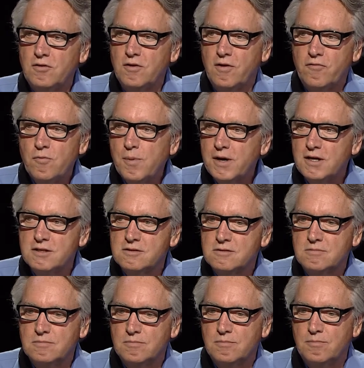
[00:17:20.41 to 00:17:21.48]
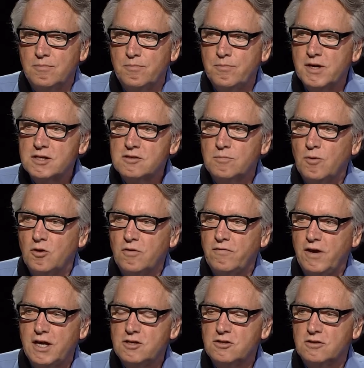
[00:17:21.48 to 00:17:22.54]
everybody's mix of
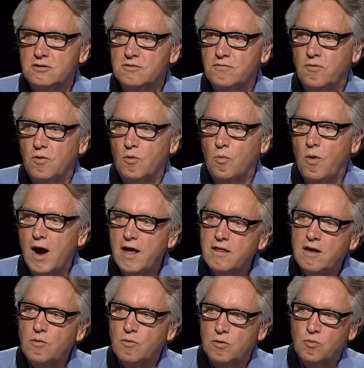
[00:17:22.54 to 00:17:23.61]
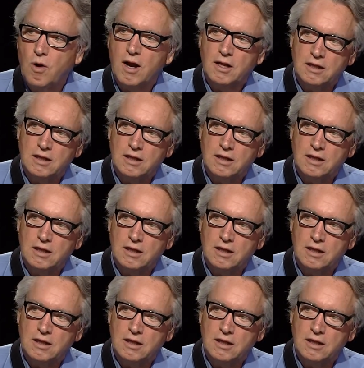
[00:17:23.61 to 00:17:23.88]
motivations for why they would want